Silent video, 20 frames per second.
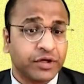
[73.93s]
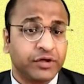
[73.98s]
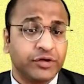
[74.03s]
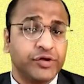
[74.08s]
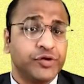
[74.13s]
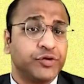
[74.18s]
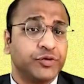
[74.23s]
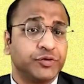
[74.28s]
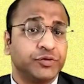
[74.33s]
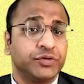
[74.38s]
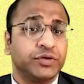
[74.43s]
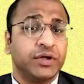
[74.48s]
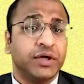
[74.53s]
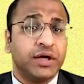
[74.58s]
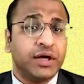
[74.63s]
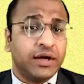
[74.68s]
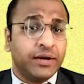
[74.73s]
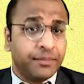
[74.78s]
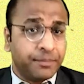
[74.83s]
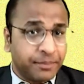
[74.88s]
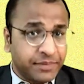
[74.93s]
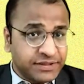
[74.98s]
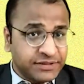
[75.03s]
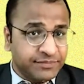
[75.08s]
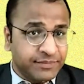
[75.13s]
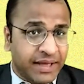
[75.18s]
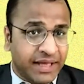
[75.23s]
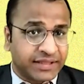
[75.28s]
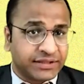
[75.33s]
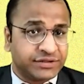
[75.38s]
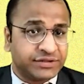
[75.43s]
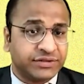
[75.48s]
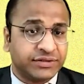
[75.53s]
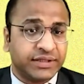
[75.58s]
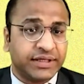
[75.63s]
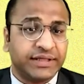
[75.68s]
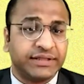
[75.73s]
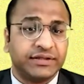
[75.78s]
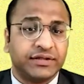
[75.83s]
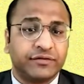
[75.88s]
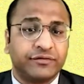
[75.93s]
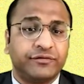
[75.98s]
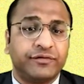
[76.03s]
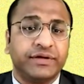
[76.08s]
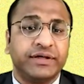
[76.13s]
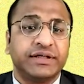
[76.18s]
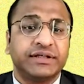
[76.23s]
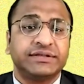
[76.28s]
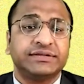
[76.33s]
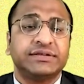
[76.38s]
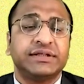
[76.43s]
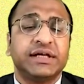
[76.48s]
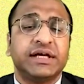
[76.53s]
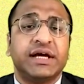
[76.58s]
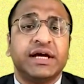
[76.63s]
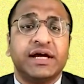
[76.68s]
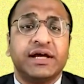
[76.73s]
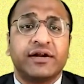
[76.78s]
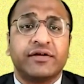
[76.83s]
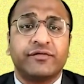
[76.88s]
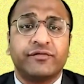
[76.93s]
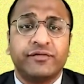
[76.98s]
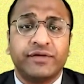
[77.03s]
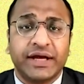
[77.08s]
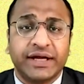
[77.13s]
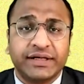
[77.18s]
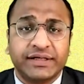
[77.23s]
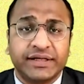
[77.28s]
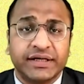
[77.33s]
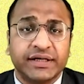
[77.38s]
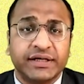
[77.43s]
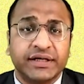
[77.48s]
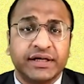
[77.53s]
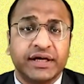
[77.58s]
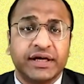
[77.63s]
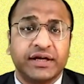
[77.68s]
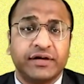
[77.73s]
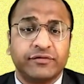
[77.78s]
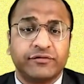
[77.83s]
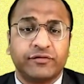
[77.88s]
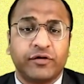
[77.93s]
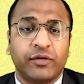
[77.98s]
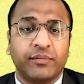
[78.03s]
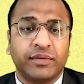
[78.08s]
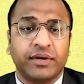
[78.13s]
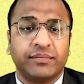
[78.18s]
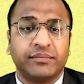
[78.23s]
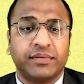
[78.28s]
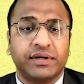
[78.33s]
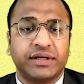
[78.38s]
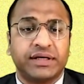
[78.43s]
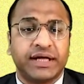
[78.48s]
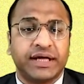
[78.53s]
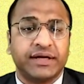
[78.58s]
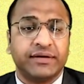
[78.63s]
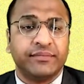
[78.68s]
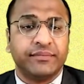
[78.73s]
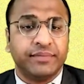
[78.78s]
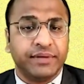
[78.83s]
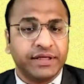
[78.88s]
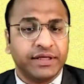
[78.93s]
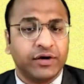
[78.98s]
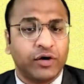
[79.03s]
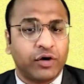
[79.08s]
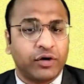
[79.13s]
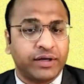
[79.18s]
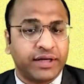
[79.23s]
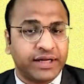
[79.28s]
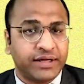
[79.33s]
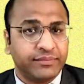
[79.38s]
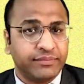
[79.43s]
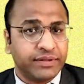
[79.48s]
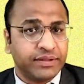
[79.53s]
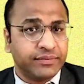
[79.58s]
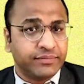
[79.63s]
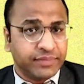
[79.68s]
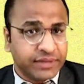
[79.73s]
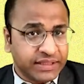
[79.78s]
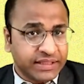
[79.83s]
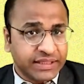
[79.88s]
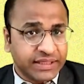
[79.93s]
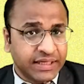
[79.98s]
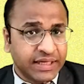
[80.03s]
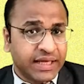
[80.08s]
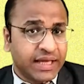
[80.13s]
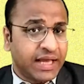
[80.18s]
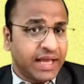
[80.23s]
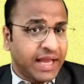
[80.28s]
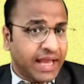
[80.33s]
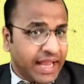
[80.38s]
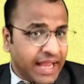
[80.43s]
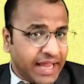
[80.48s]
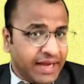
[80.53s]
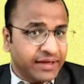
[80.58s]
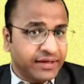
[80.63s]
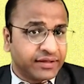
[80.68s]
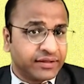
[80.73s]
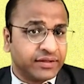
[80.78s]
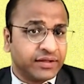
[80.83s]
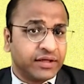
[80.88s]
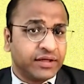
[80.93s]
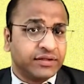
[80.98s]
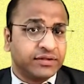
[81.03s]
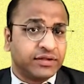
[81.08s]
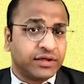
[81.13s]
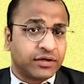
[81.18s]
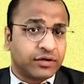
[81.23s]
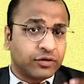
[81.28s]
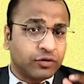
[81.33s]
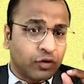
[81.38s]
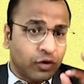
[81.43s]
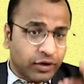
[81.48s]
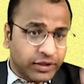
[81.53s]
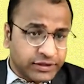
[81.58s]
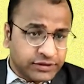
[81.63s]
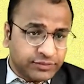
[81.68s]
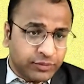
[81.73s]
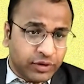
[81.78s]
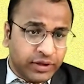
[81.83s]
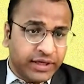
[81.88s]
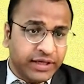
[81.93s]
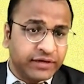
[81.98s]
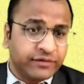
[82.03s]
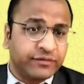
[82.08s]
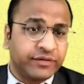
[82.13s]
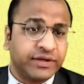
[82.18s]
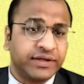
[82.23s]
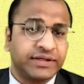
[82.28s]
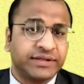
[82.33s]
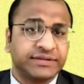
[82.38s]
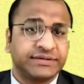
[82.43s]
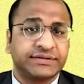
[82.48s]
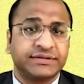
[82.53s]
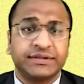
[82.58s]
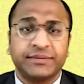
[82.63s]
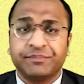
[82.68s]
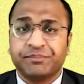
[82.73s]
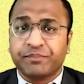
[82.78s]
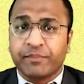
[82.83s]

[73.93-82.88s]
due to mismatch in the figures reflected in form number 10B or 10BB and the corresponding figures